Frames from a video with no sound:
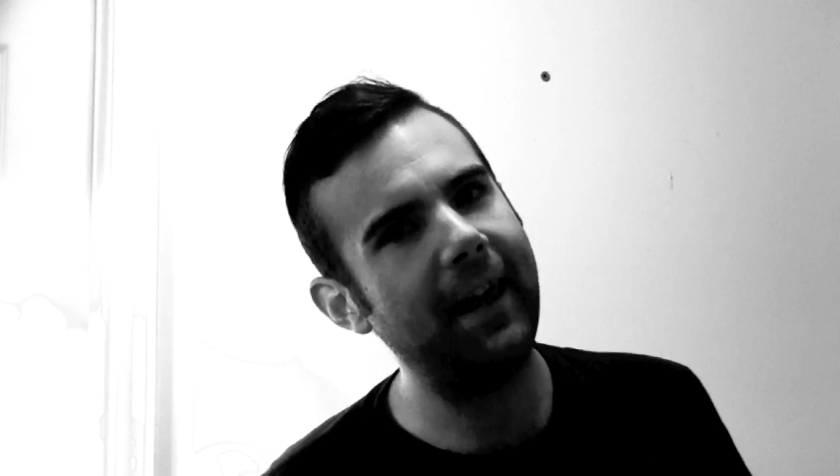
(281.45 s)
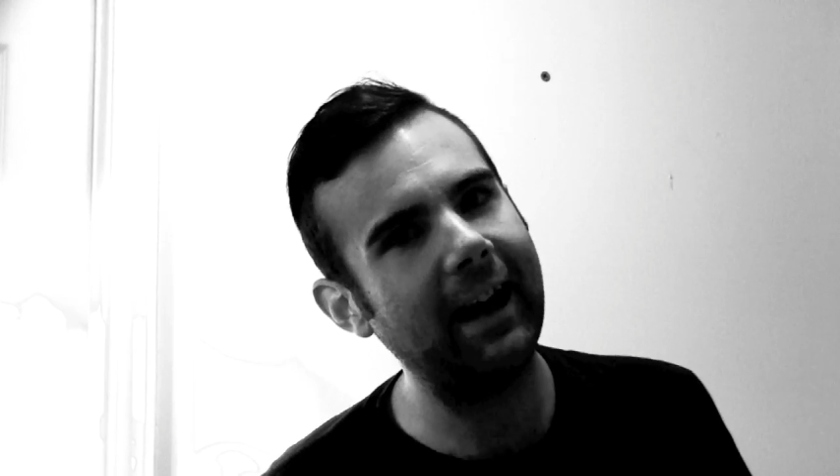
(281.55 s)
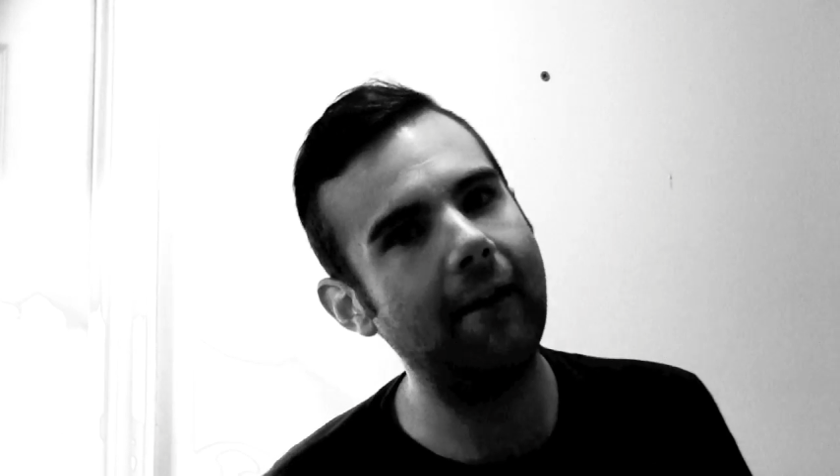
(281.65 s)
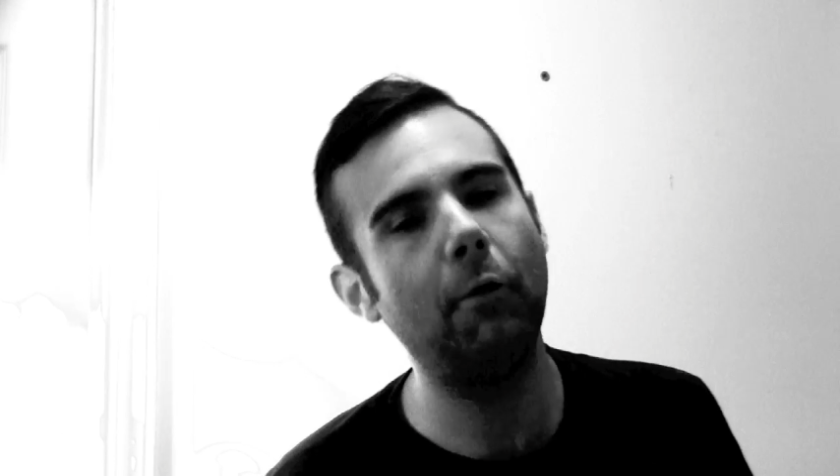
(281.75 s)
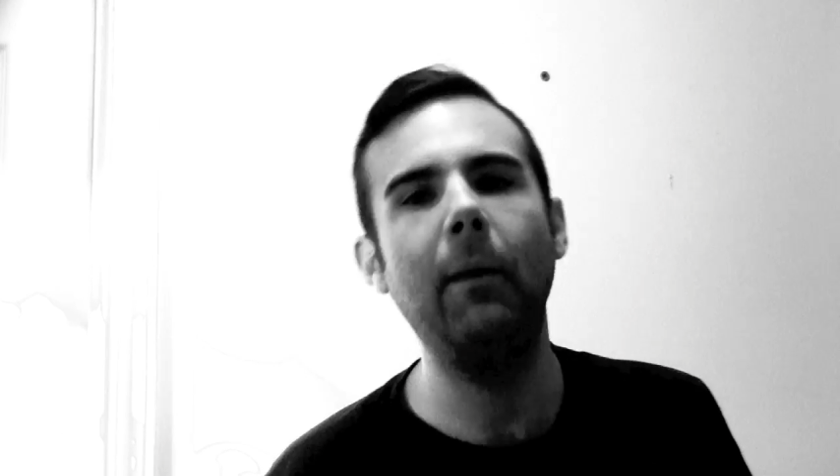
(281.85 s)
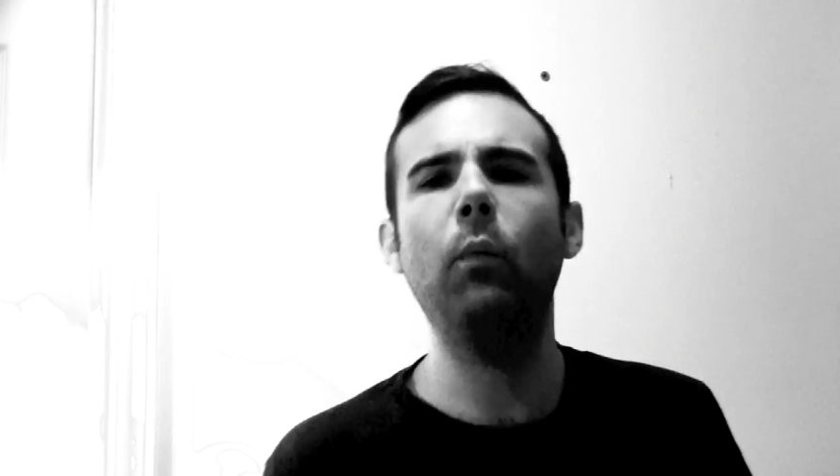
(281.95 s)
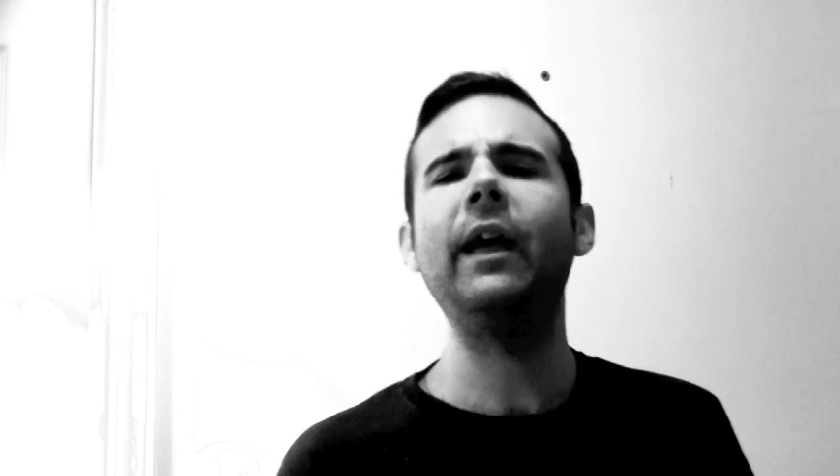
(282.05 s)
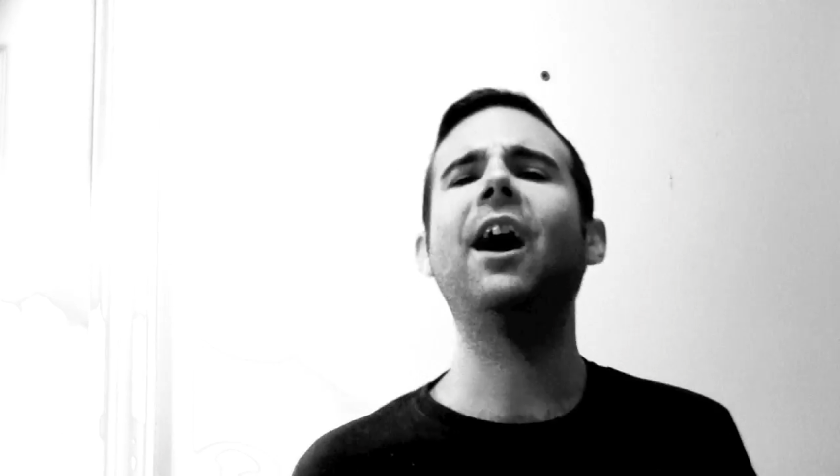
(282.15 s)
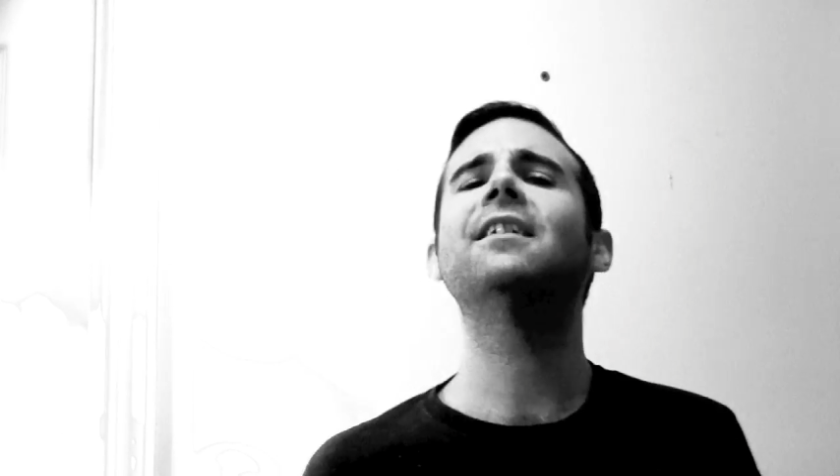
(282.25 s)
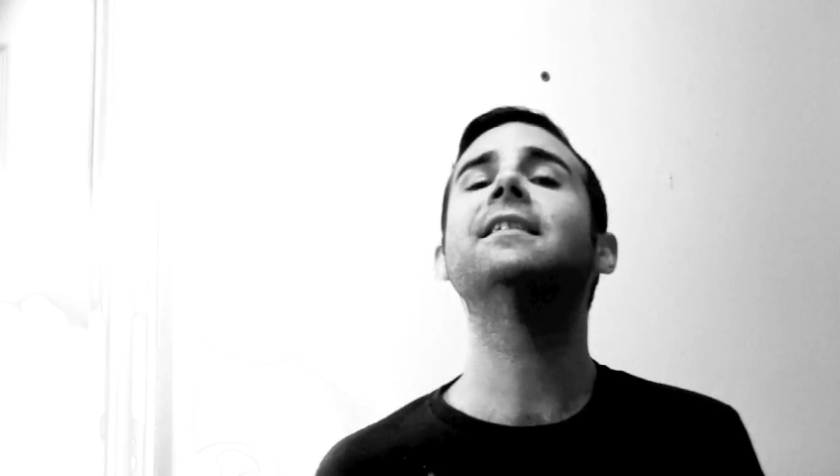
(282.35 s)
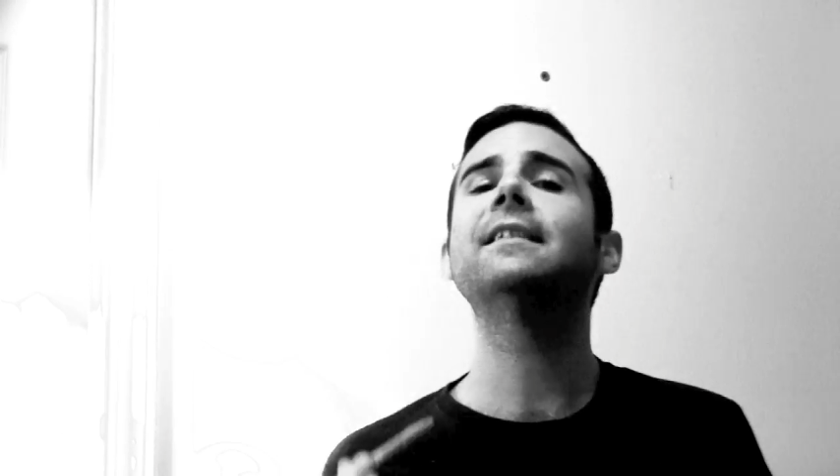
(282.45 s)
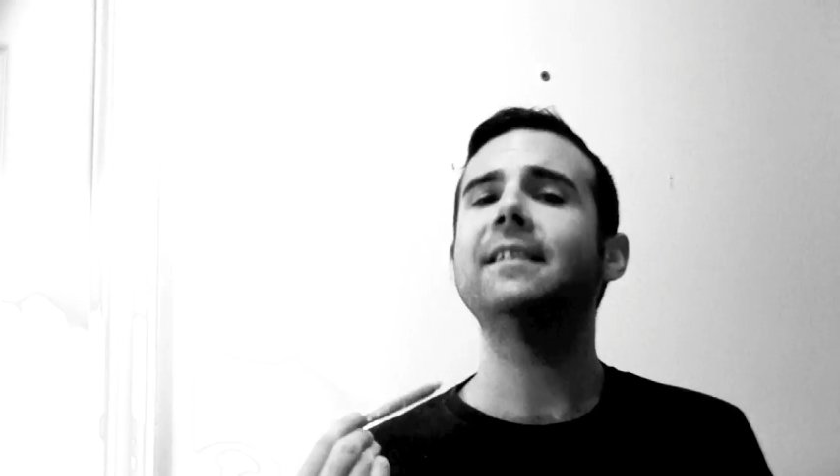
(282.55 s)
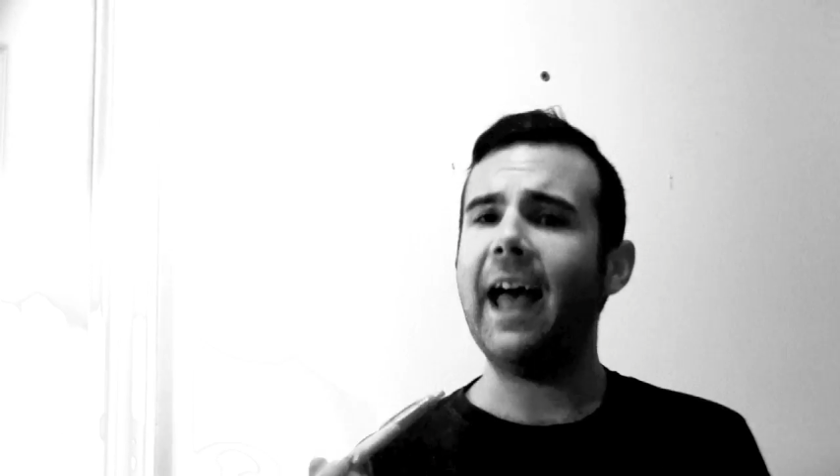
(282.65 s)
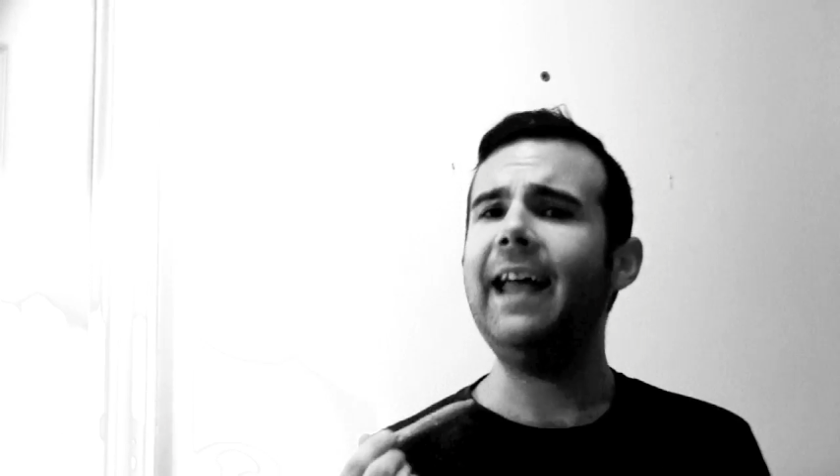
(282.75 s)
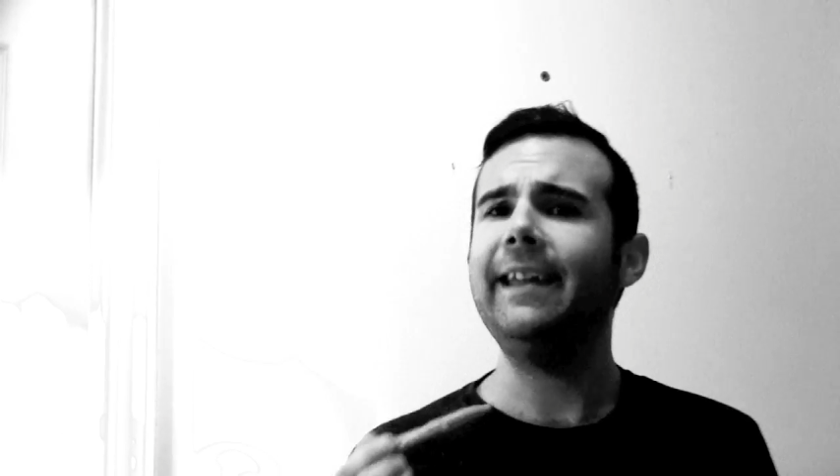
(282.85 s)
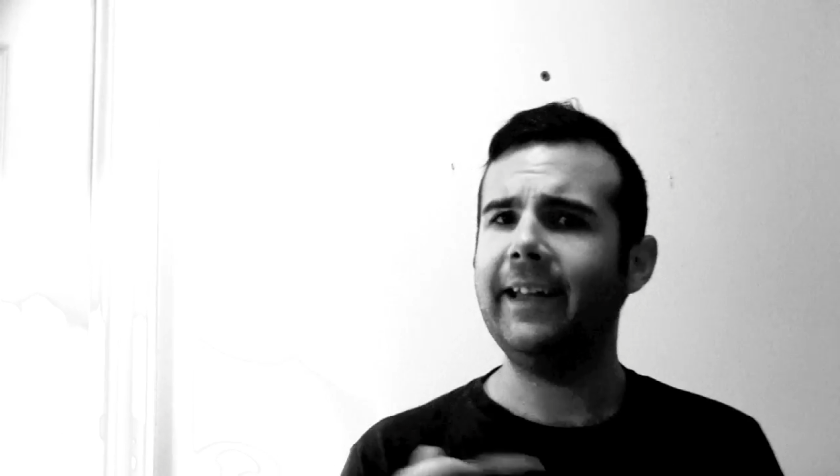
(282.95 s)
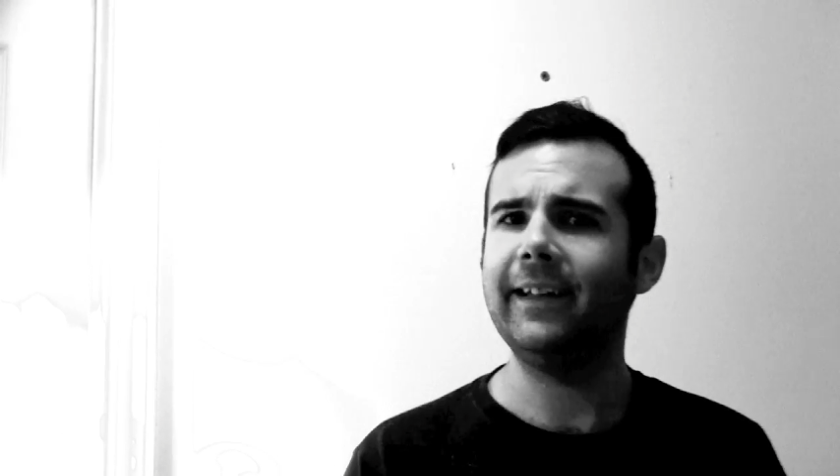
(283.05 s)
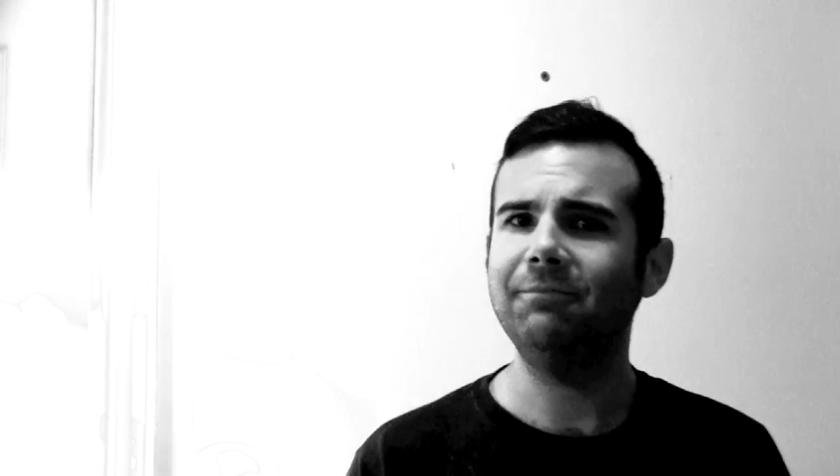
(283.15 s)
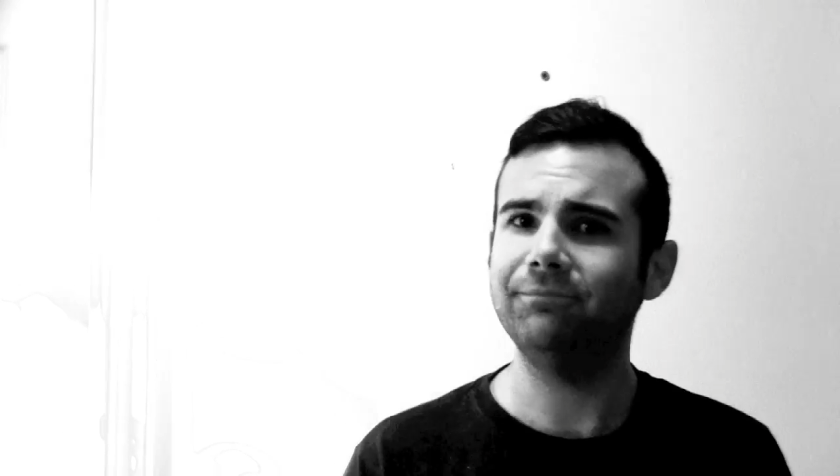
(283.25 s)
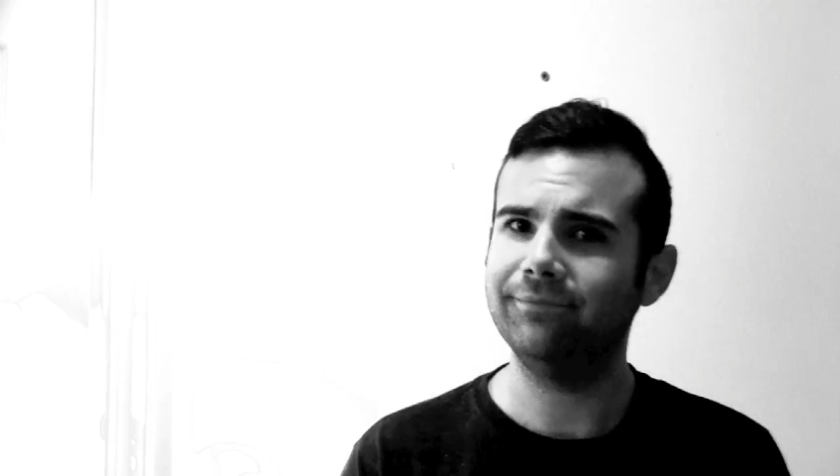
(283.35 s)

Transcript: that government, we are saying,